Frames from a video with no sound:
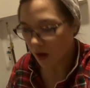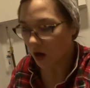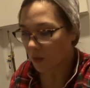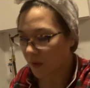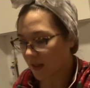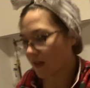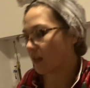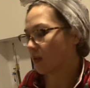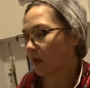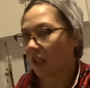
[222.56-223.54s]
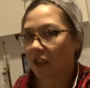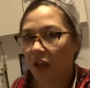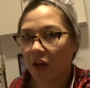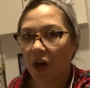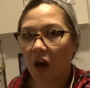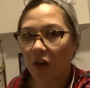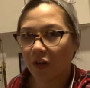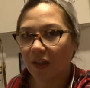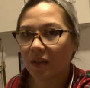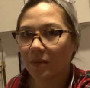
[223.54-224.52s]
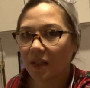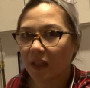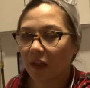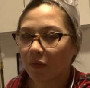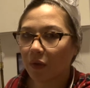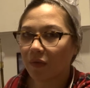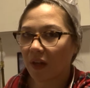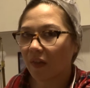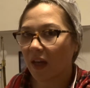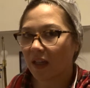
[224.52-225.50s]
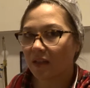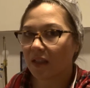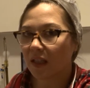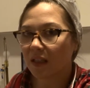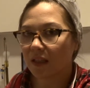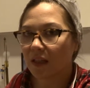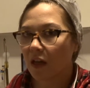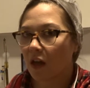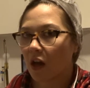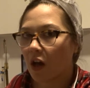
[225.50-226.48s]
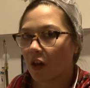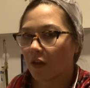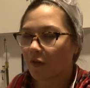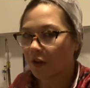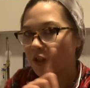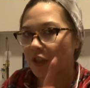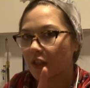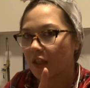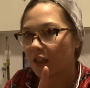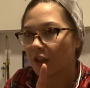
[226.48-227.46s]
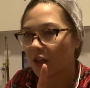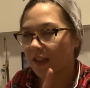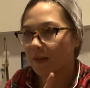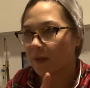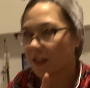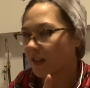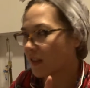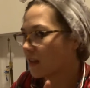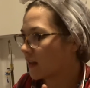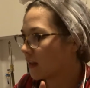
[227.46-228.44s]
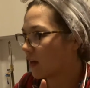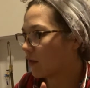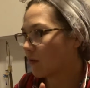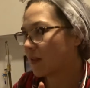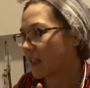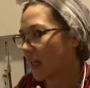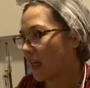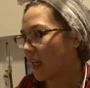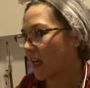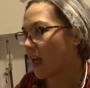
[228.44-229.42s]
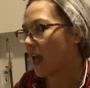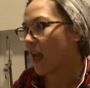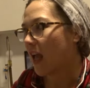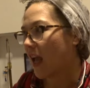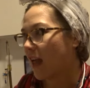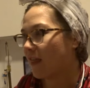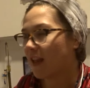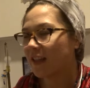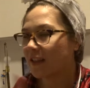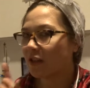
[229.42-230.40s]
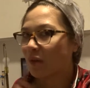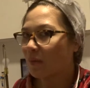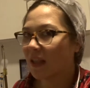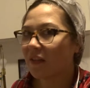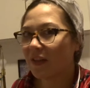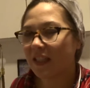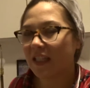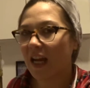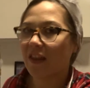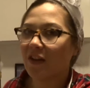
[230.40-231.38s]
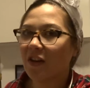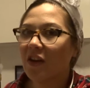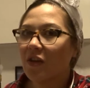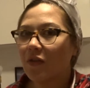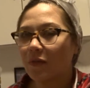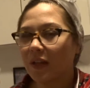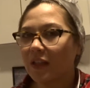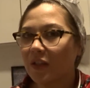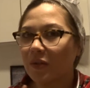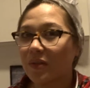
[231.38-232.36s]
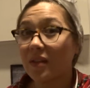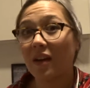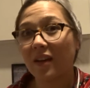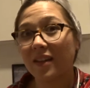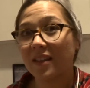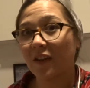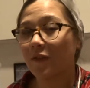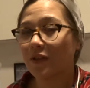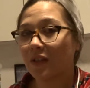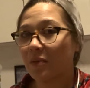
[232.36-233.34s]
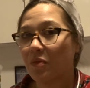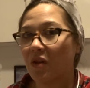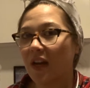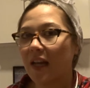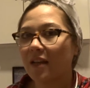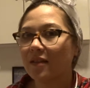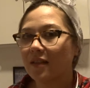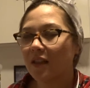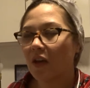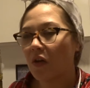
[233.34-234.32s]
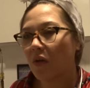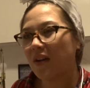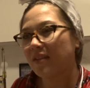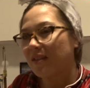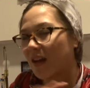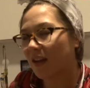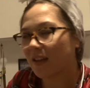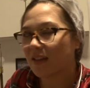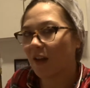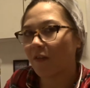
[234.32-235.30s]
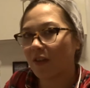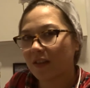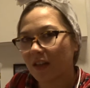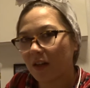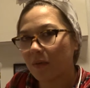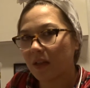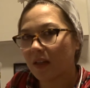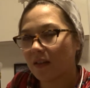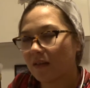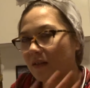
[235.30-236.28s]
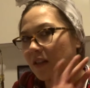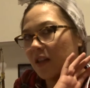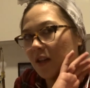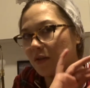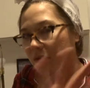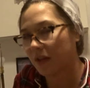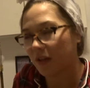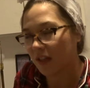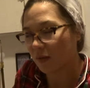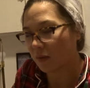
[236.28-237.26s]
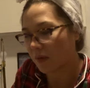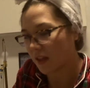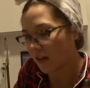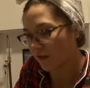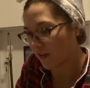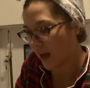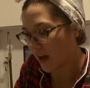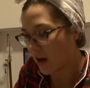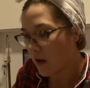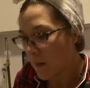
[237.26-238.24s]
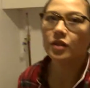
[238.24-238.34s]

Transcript: our presents with each other on Christmas Eve. We've done that since the first Christmas that we've been dating, and then since we've been living together, we do stocking stuffers in the morning. So our stocking stuffers are going to be, you know, you guys won't be there for that